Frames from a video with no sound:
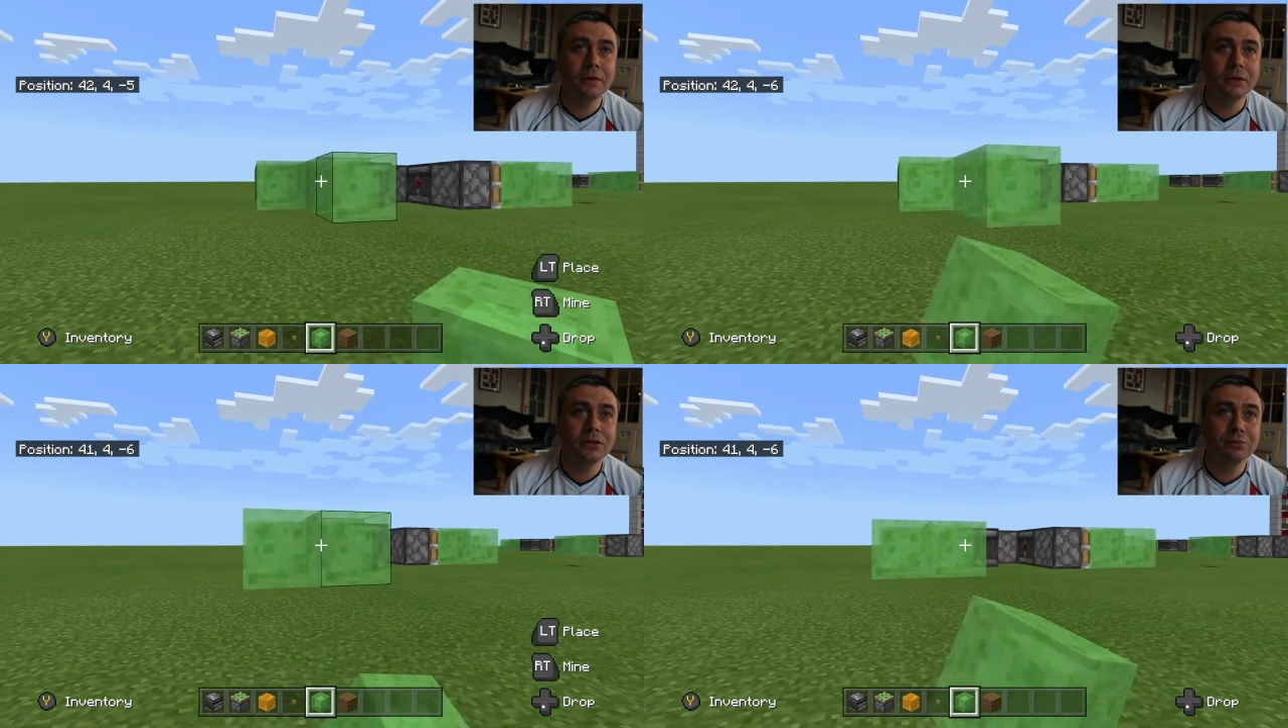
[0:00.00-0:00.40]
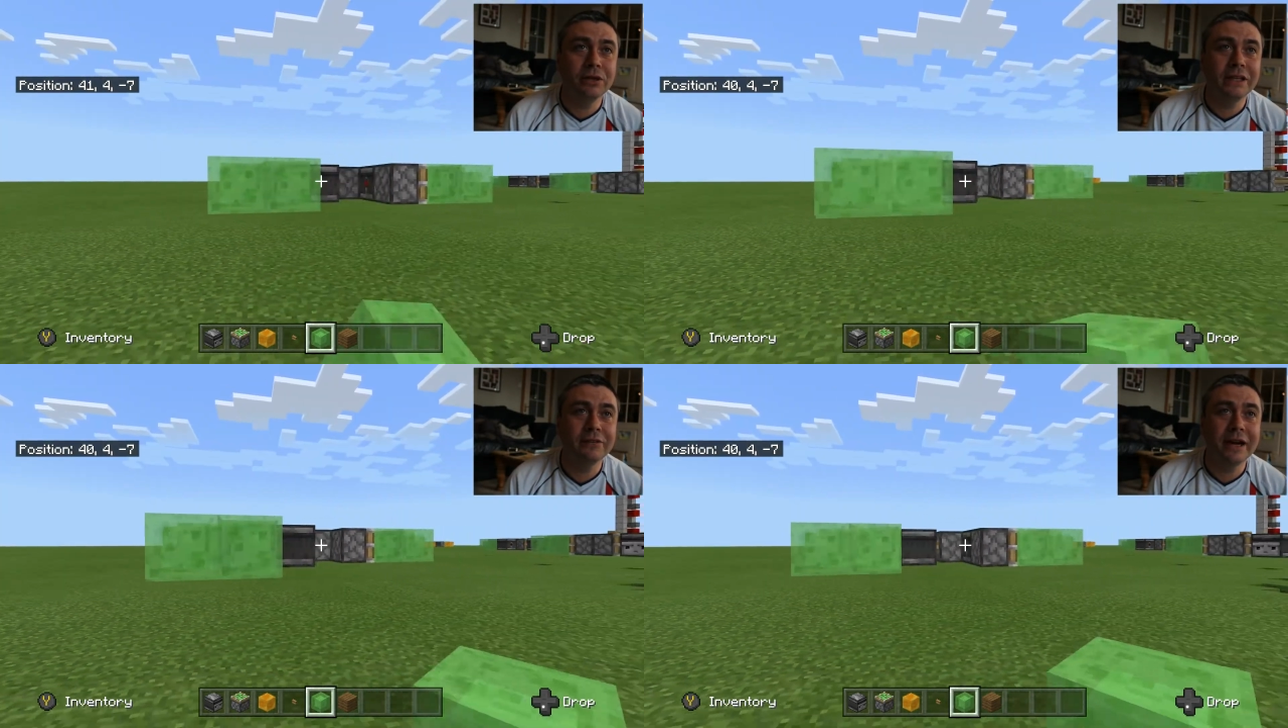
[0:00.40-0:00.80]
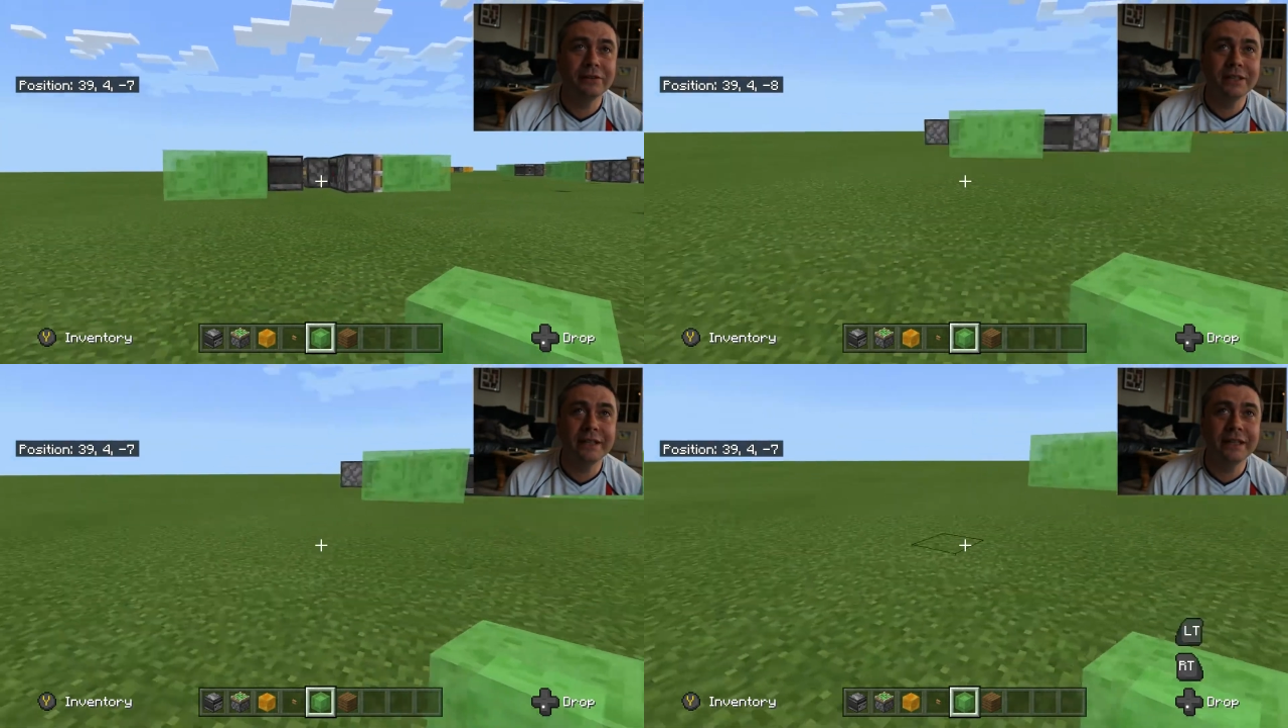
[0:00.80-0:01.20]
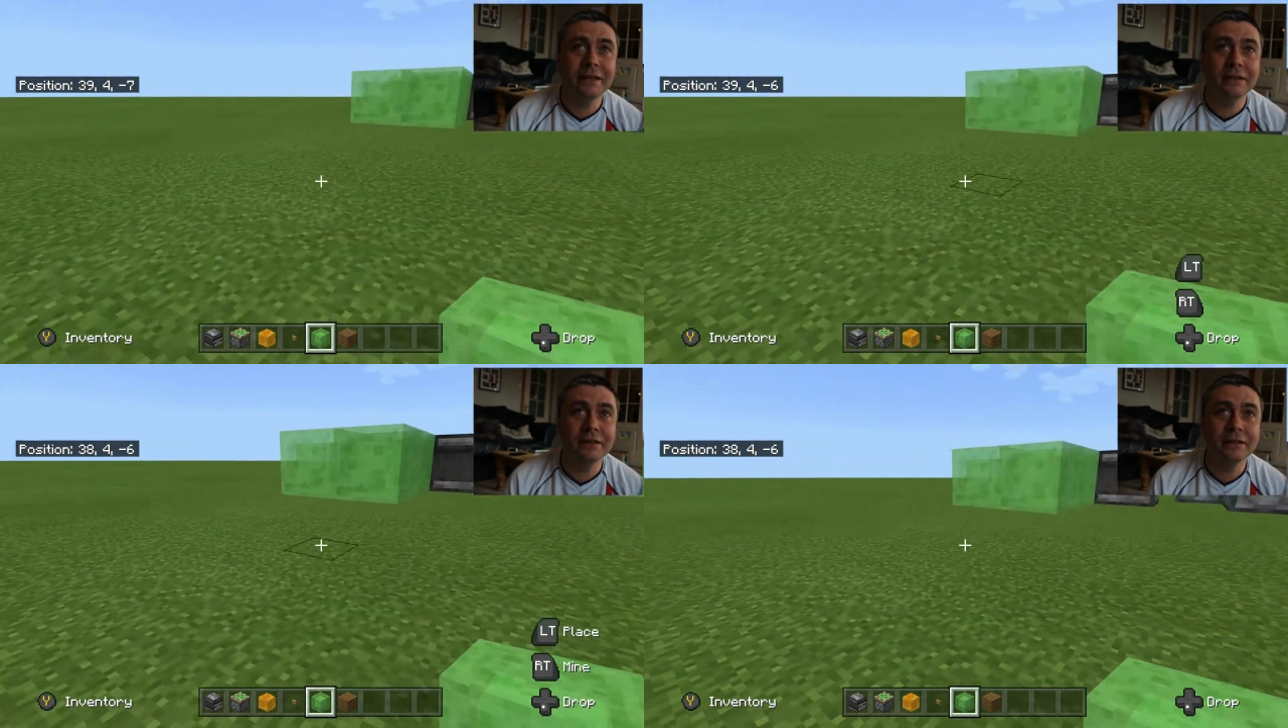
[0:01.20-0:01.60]
just bring it round here,
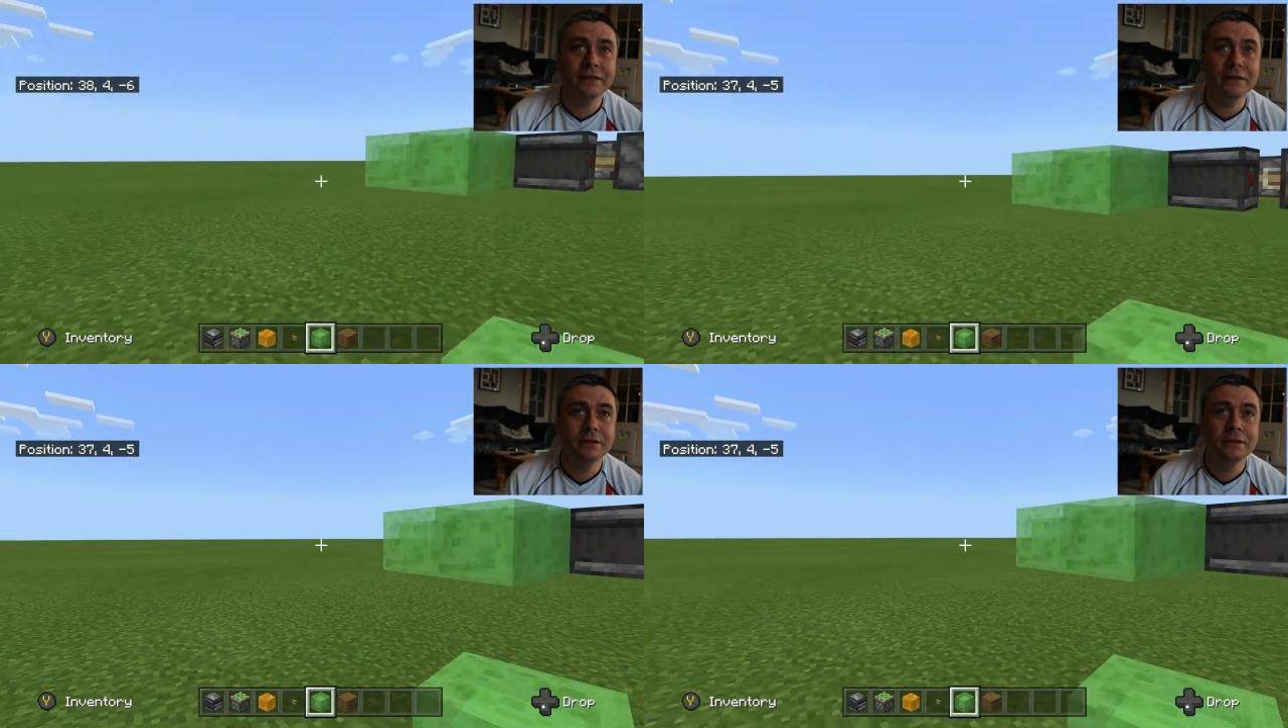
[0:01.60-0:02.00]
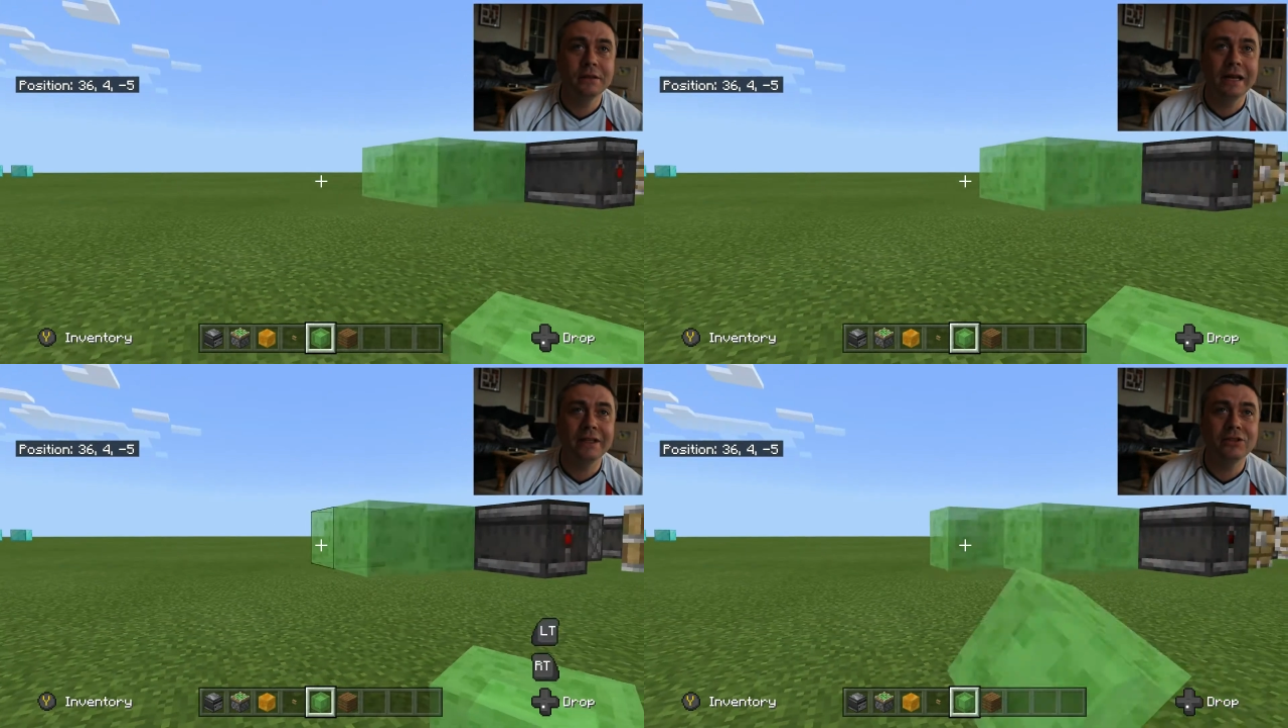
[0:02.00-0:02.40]
and